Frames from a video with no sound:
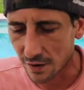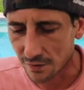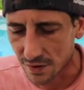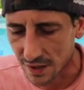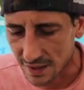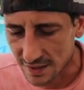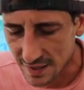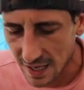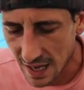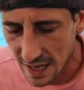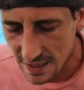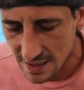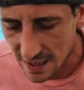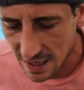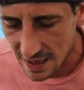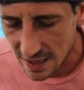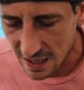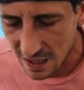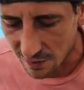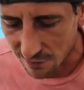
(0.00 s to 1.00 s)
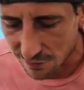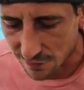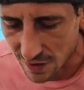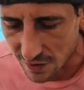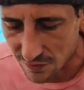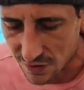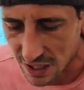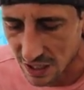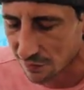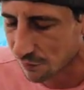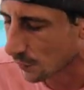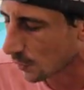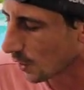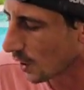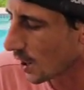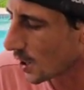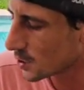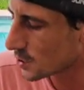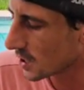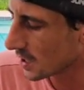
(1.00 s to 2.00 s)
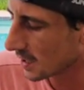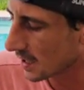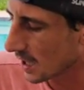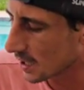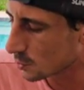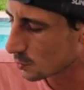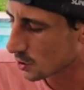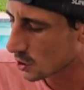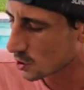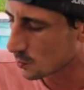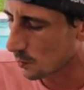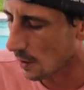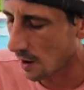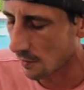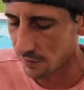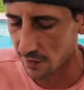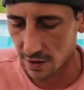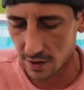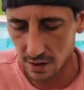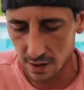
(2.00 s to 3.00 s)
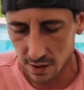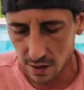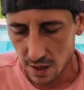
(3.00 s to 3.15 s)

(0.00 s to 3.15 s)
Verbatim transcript: of the tens, and then a 50 for a 100. Guys, we just profit.